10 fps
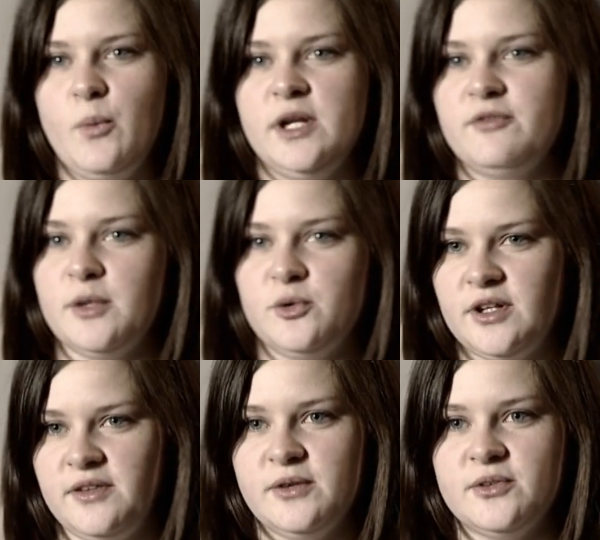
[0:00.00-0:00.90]
whenever there was
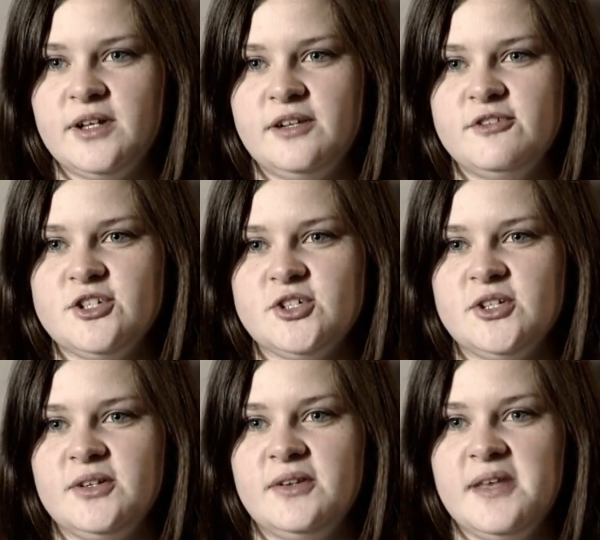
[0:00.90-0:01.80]
anything on
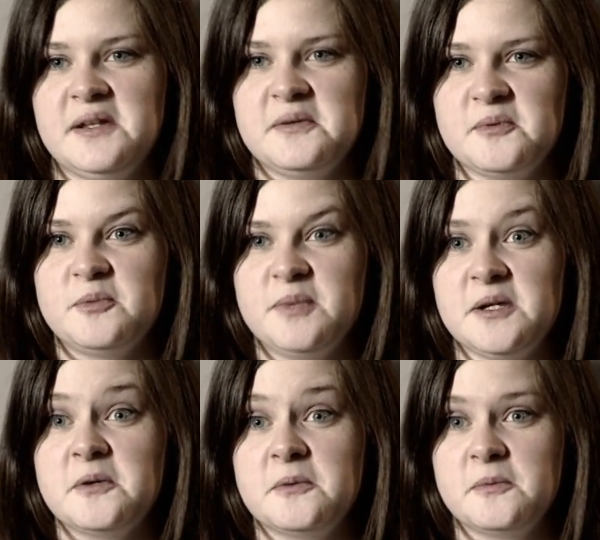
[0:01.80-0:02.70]
television, then it would
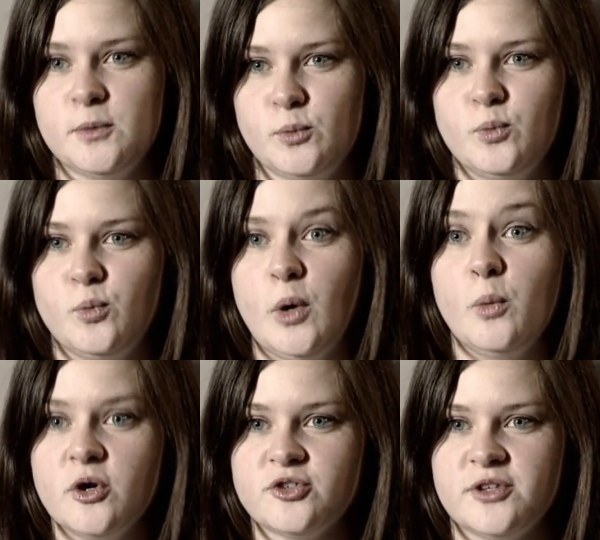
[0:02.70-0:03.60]
be, oh, we'll
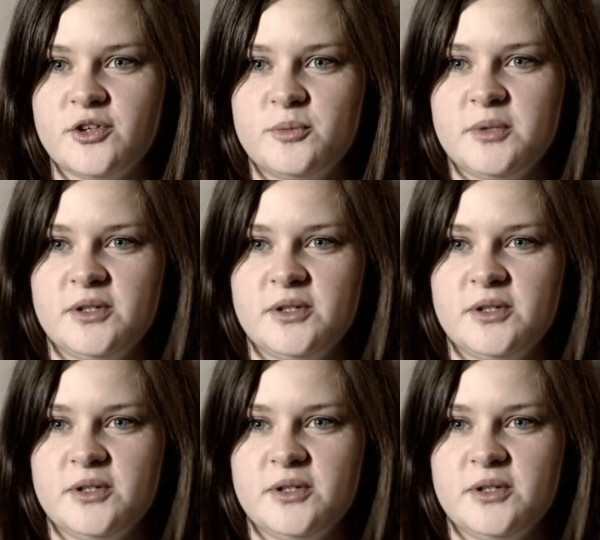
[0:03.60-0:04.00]
watch this